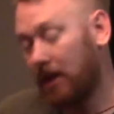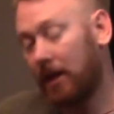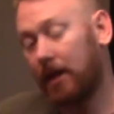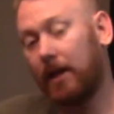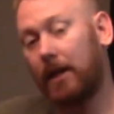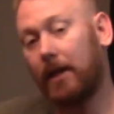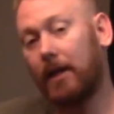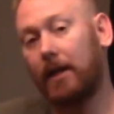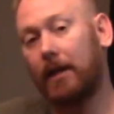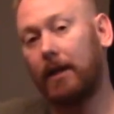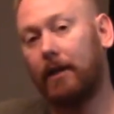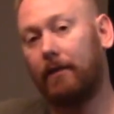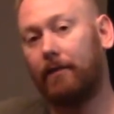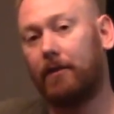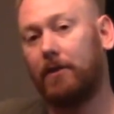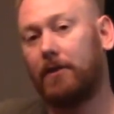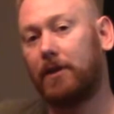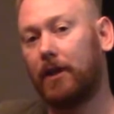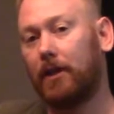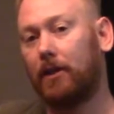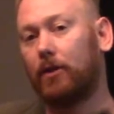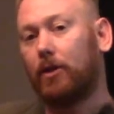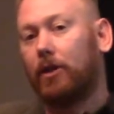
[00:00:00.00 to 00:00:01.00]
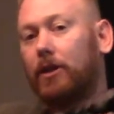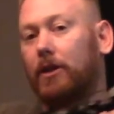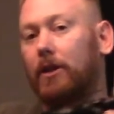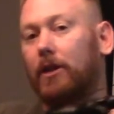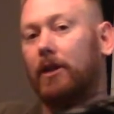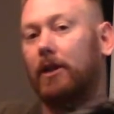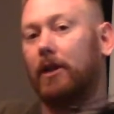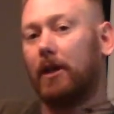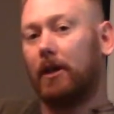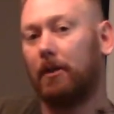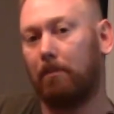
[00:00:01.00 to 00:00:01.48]
and if you take a look at
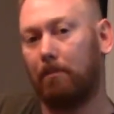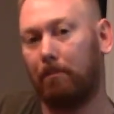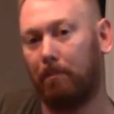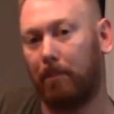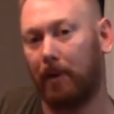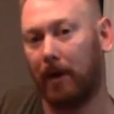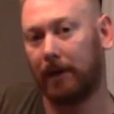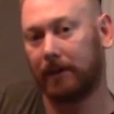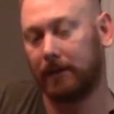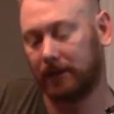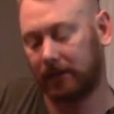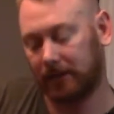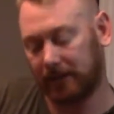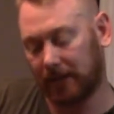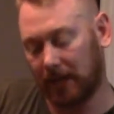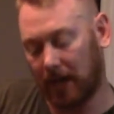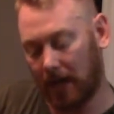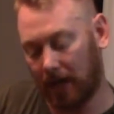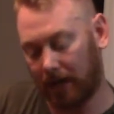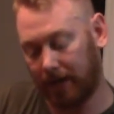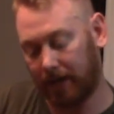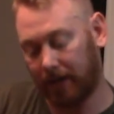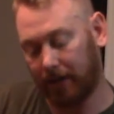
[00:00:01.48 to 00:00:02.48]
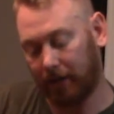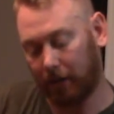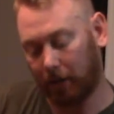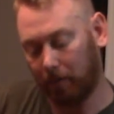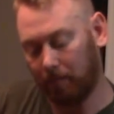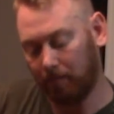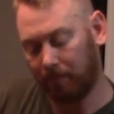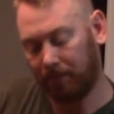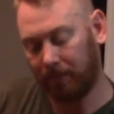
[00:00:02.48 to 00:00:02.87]
the buttstock here,